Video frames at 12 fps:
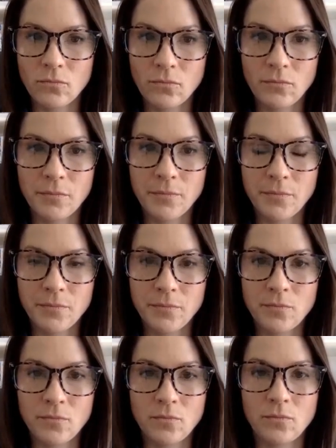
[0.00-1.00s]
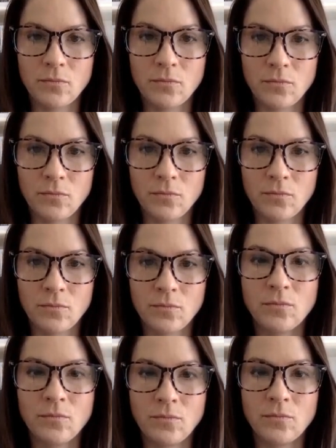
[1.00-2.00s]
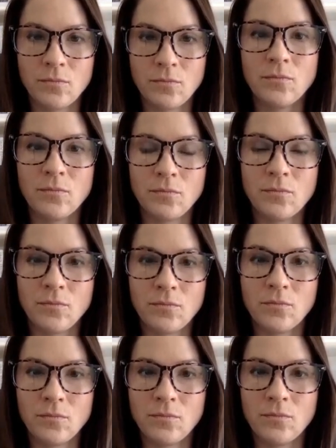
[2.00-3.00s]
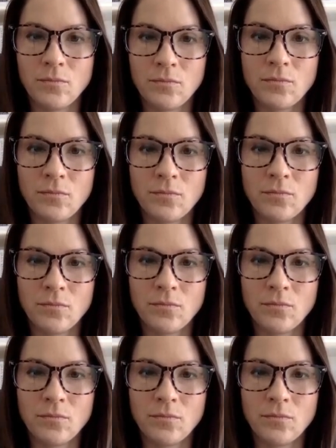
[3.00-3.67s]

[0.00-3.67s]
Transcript: No words are spoken by the person on screen.